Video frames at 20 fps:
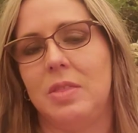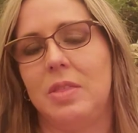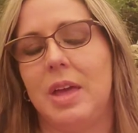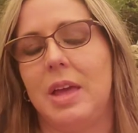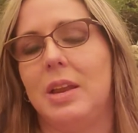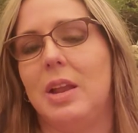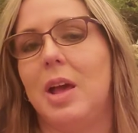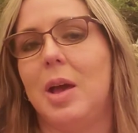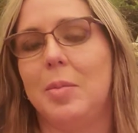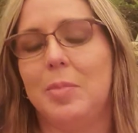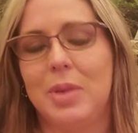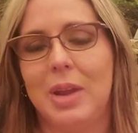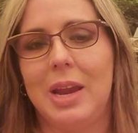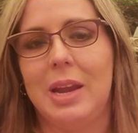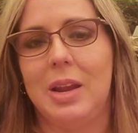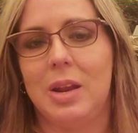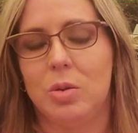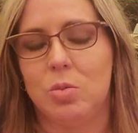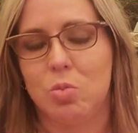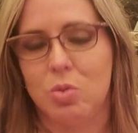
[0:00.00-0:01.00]
that update
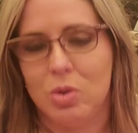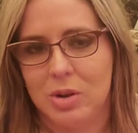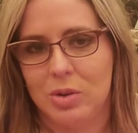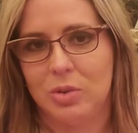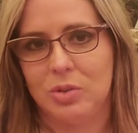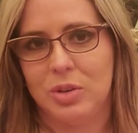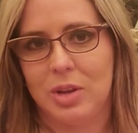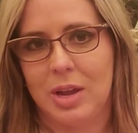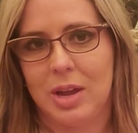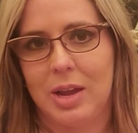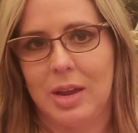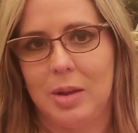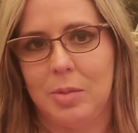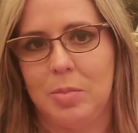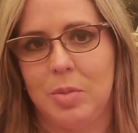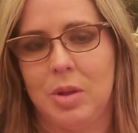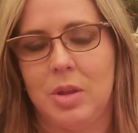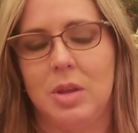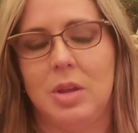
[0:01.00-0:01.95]
in real time